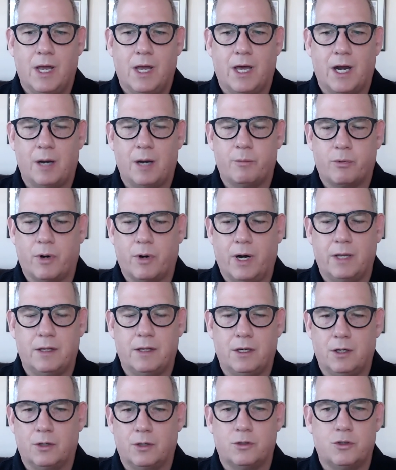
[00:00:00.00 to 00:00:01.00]
and I pray
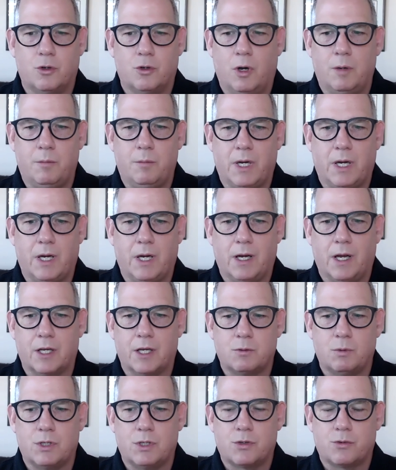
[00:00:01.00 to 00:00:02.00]
that you'll join me
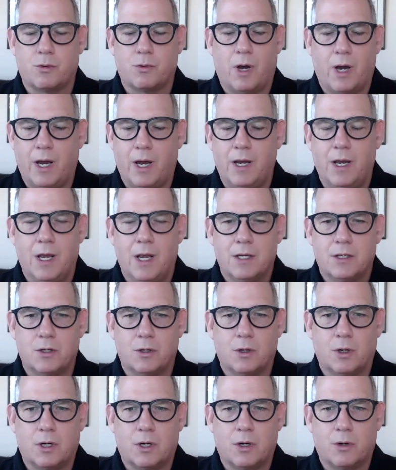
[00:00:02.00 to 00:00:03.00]
as we try
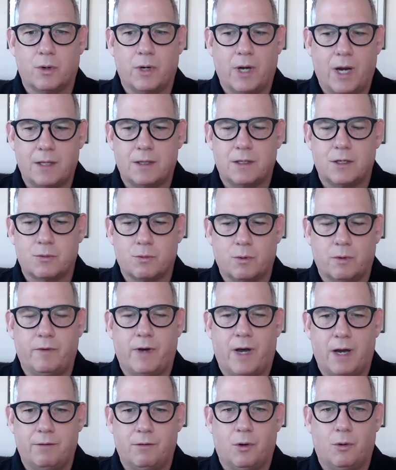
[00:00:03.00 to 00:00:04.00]
to create this
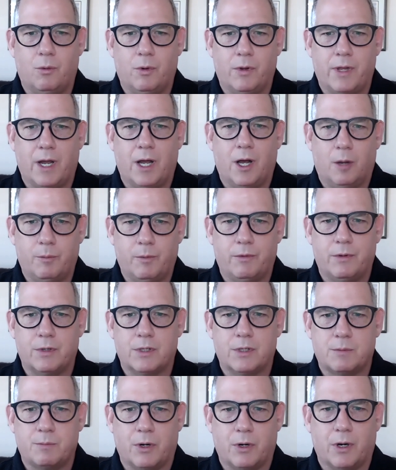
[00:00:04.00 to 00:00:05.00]
revival with the help of the
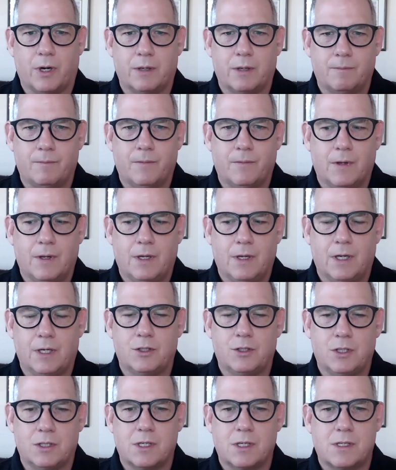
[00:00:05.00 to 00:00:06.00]
Spirit. In
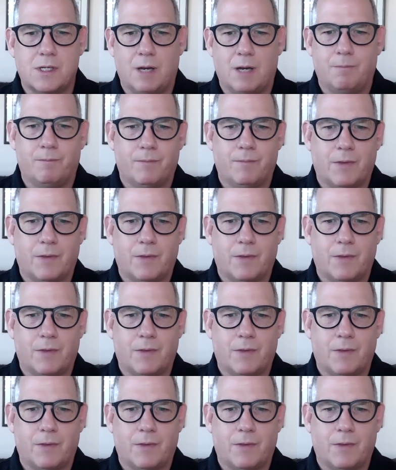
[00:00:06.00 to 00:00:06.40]
Jesus' name,